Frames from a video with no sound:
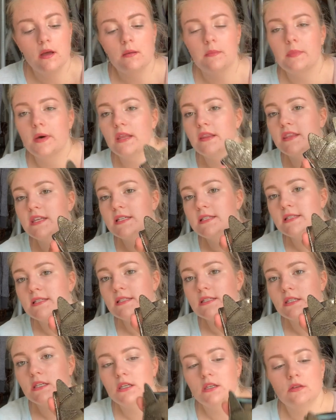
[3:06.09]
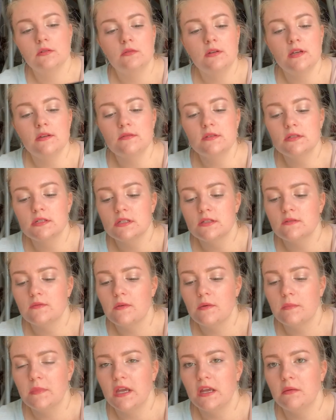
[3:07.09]
But this is cute. It was just
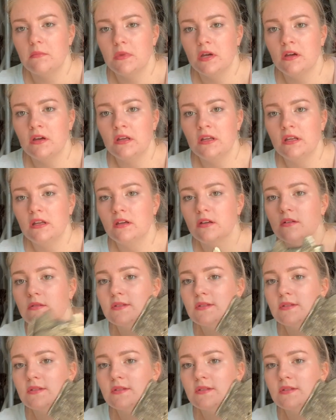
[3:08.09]
from like American Eagle.